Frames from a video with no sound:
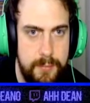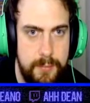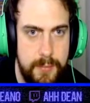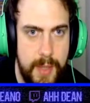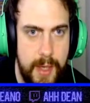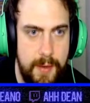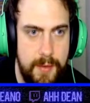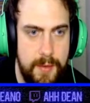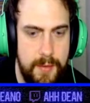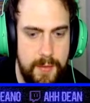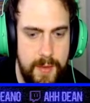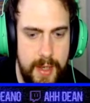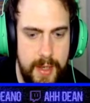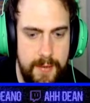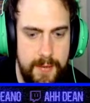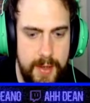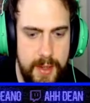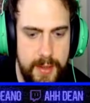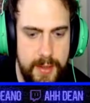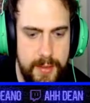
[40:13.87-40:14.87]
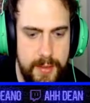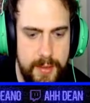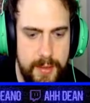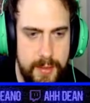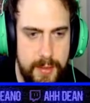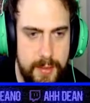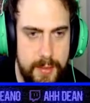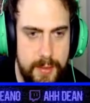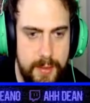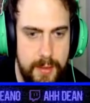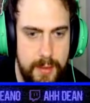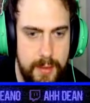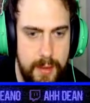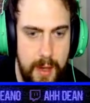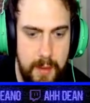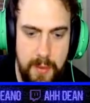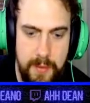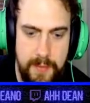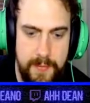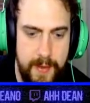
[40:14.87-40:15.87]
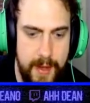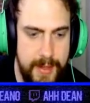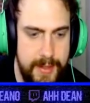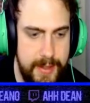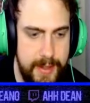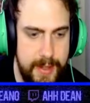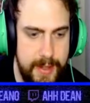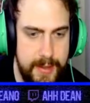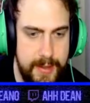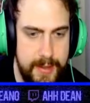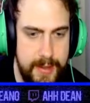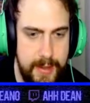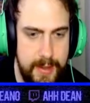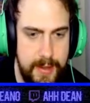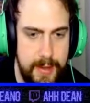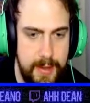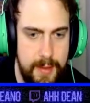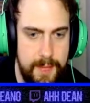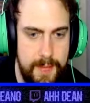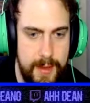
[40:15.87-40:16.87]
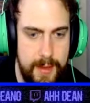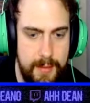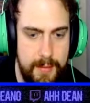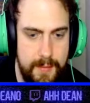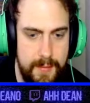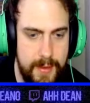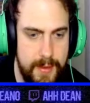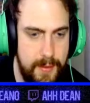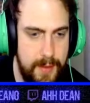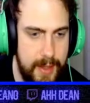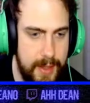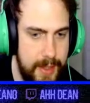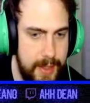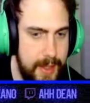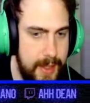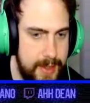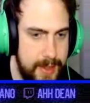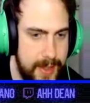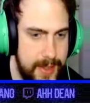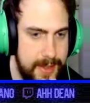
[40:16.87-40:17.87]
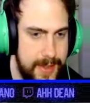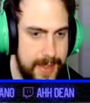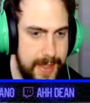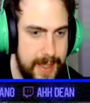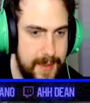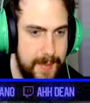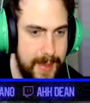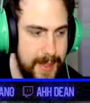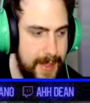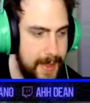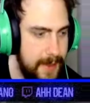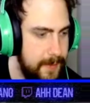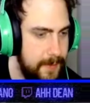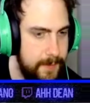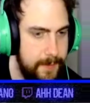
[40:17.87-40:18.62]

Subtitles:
Get rid of Valyrius. I will fight it next turn though if I do get the chance to get the mana.